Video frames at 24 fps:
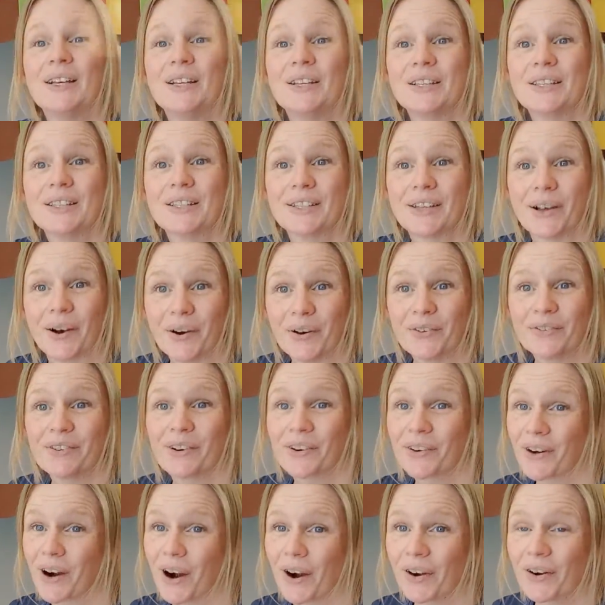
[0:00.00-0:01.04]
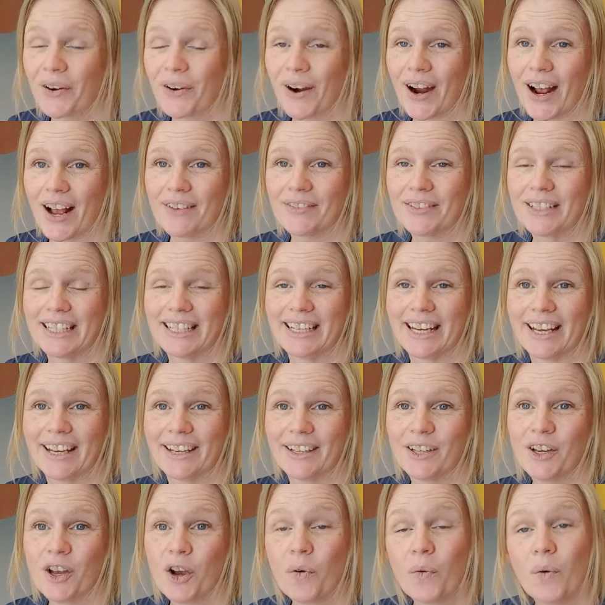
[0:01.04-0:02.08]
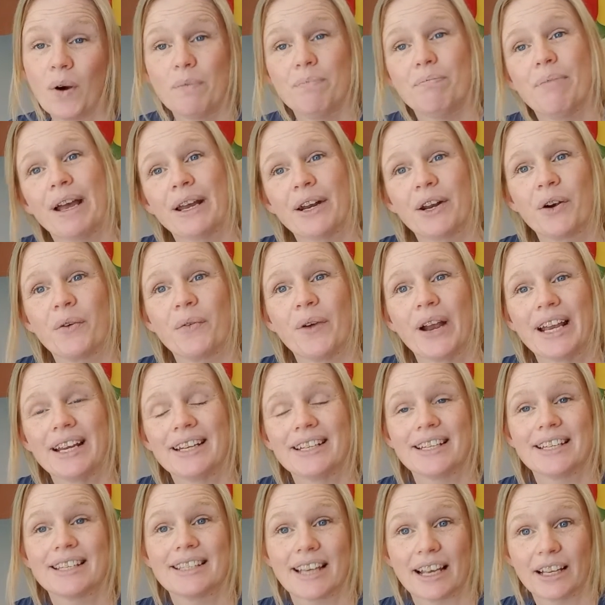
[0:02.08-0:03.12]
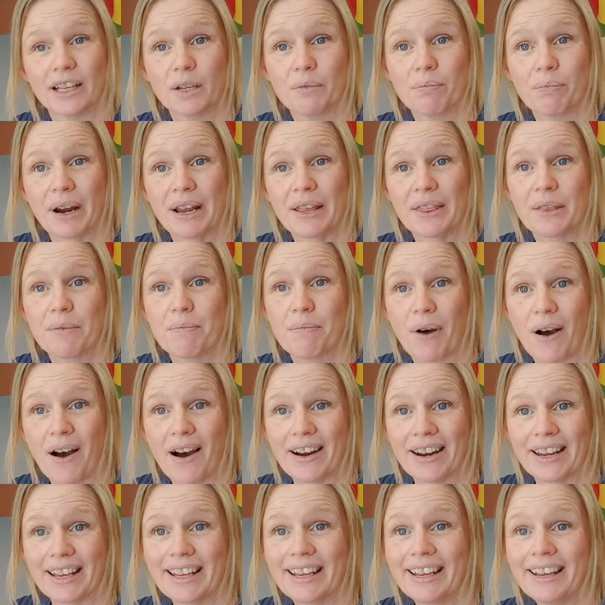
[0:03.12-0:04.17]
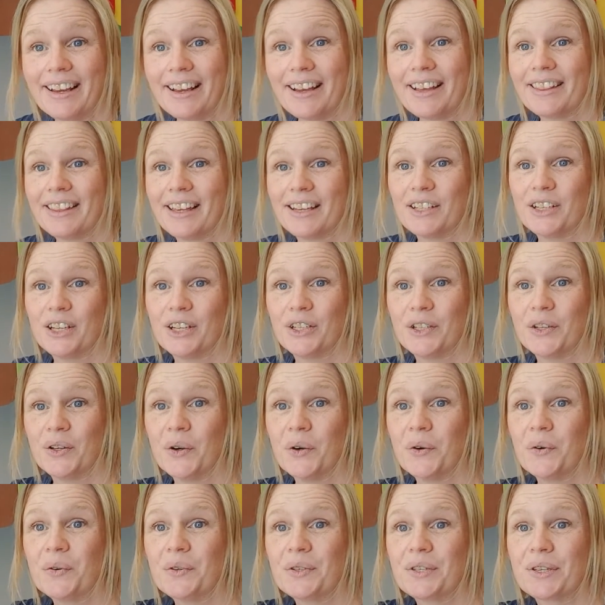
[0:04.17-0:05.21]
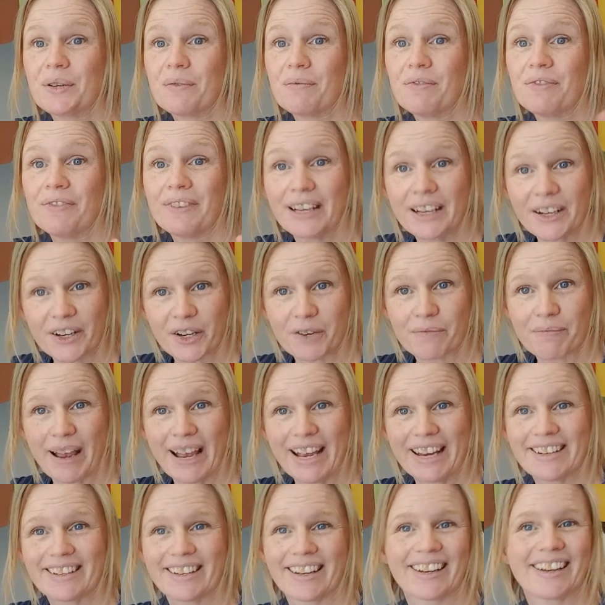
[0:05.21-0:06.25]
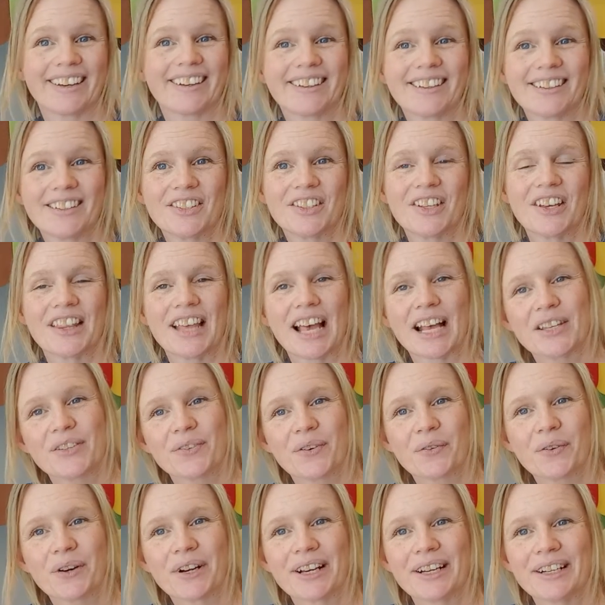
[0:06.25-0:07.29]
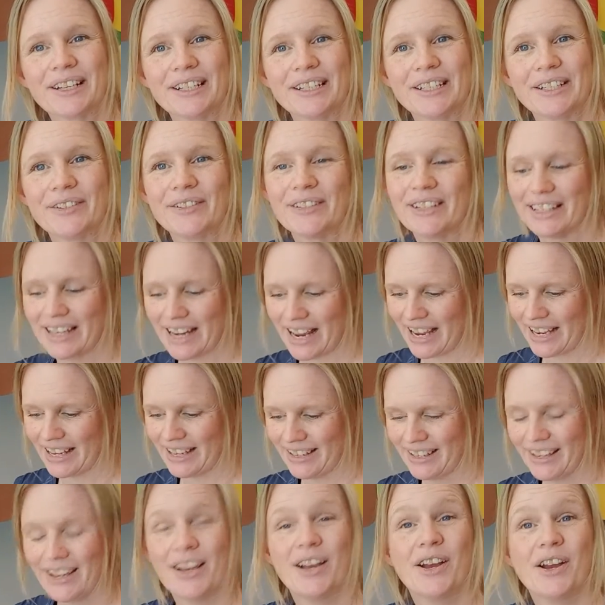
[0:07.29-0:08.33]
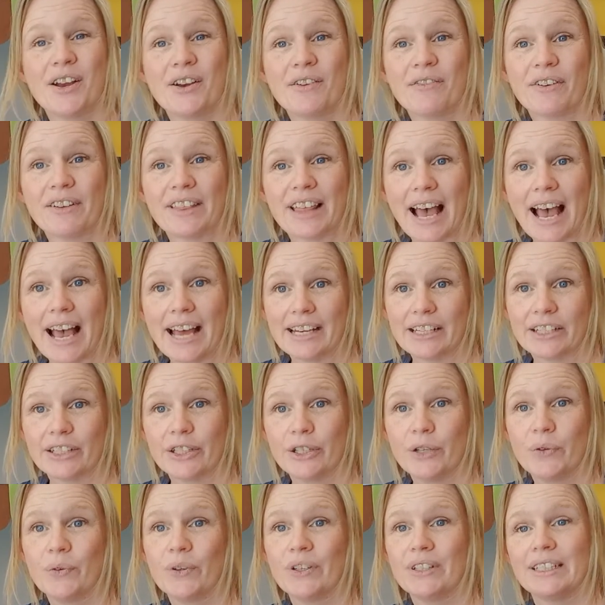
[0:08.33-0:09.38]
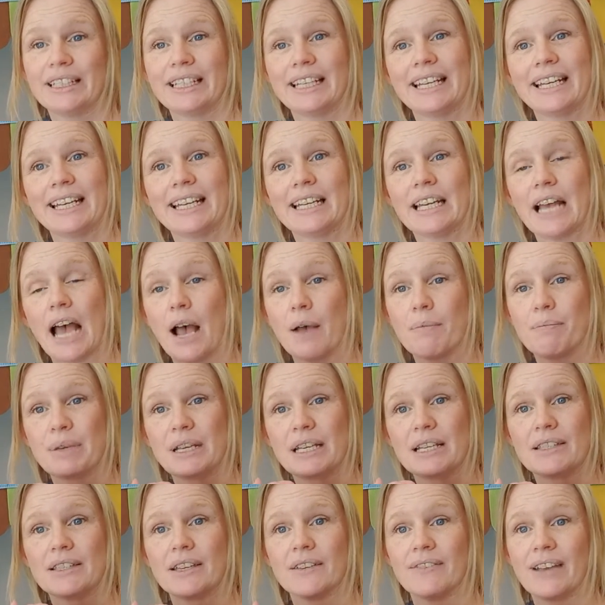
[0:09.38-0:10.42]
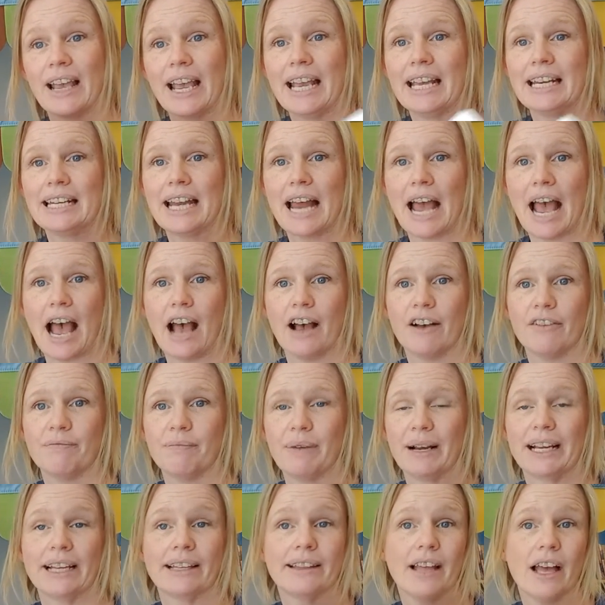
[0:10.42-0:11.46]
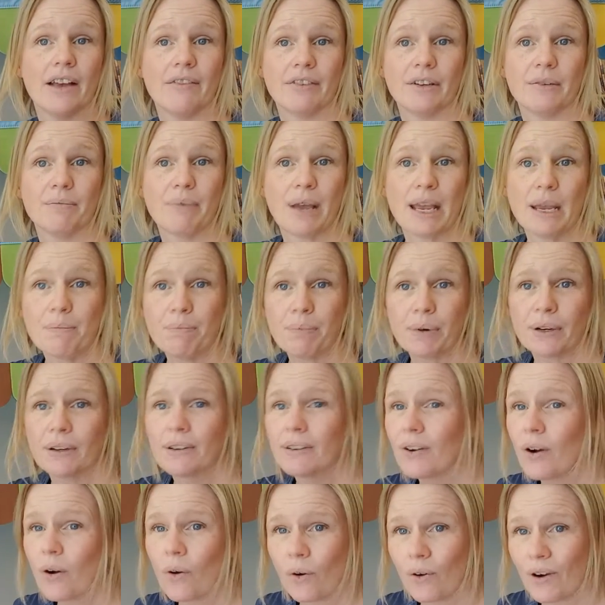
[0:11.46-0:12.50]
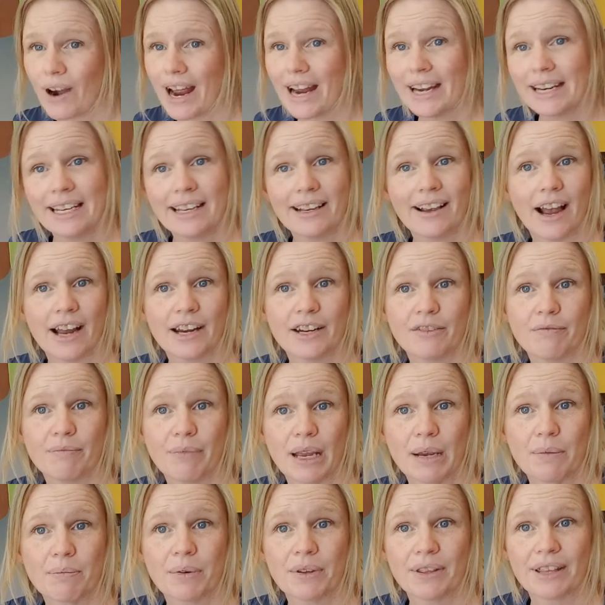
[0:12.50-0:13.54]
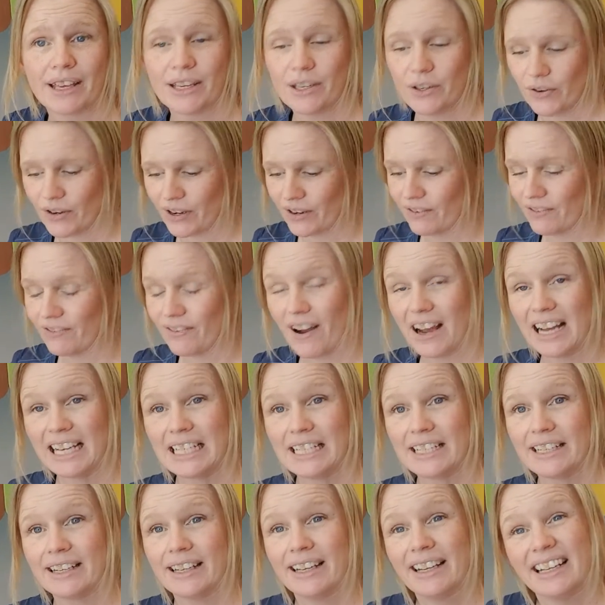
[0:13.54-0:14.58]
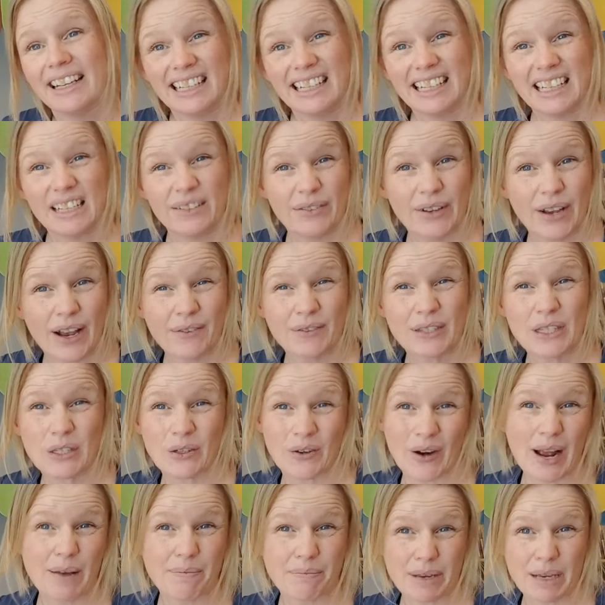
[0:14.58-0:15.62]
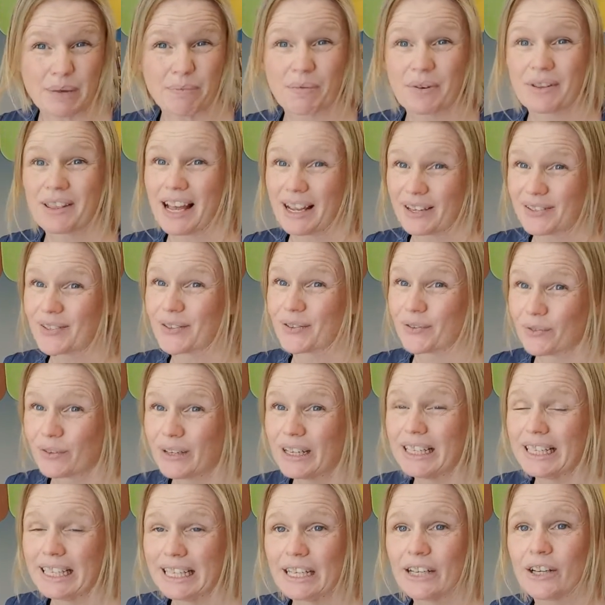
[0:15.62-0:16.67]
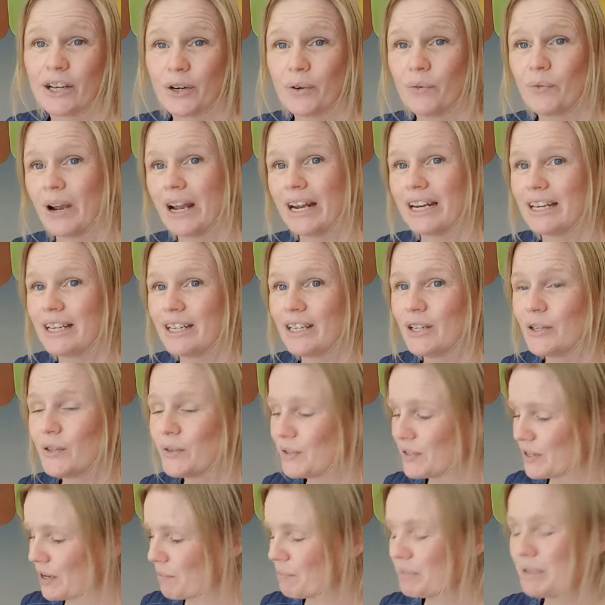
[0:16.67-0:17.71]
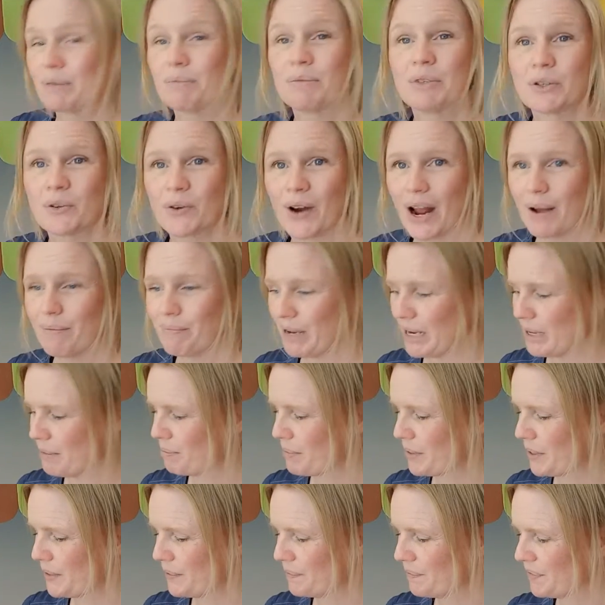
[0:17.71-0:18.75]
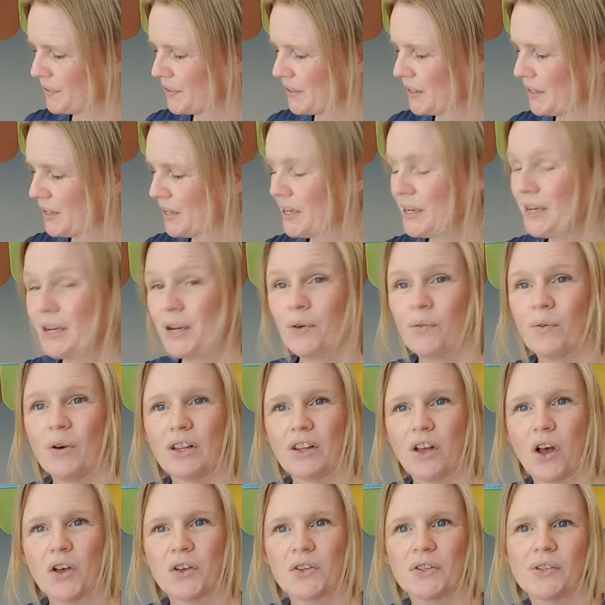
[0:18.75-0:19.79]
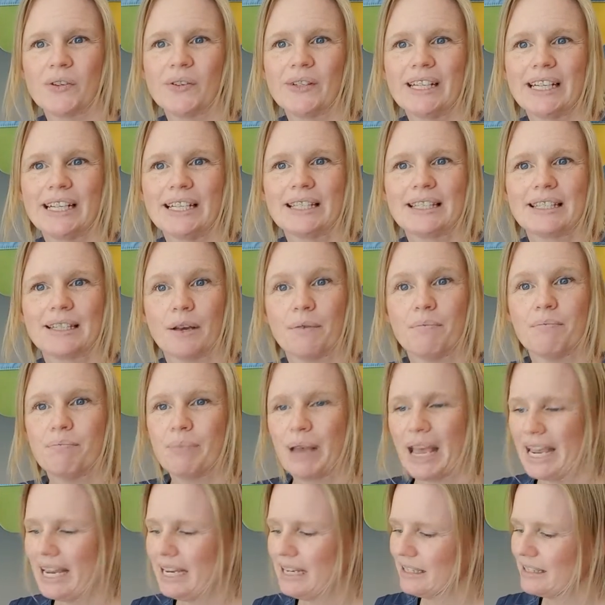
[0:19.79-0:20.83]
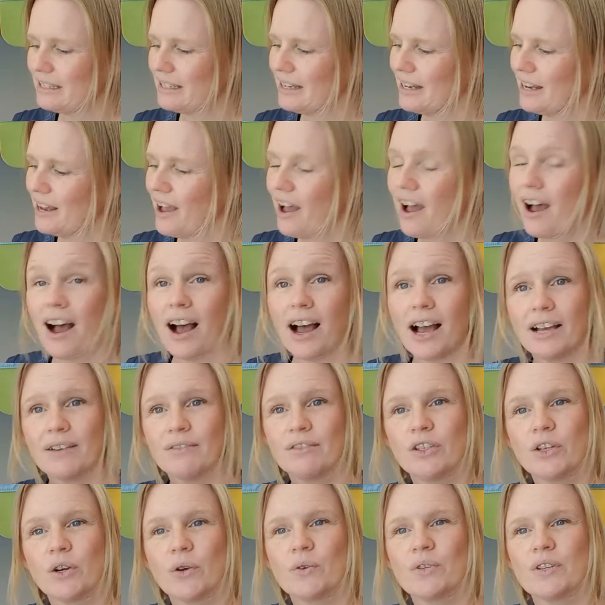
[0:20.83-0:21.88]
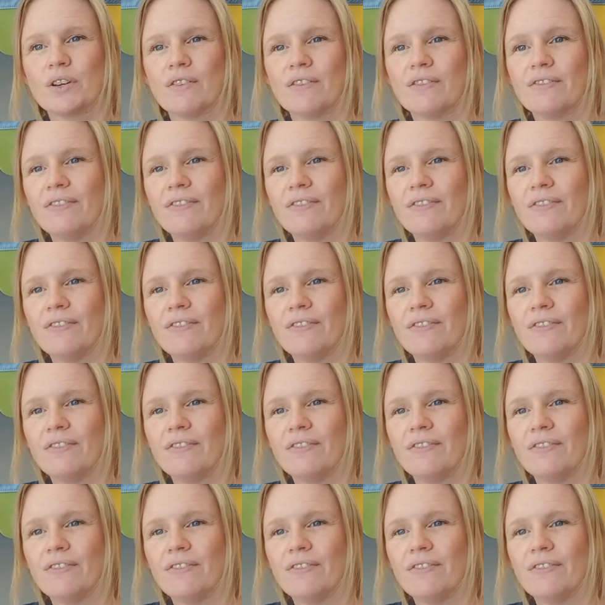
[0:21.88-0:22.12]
So for our craft today, what better way to celebrate the body than to do some finger painting? So that's what we're going to do today. For that, you will need a piece of 8.5 by 11 paper or any kind of paper that you can find. If you have scrap paper, that's a really good way to use up some scrap paper. We'll also need some paint. I've chosen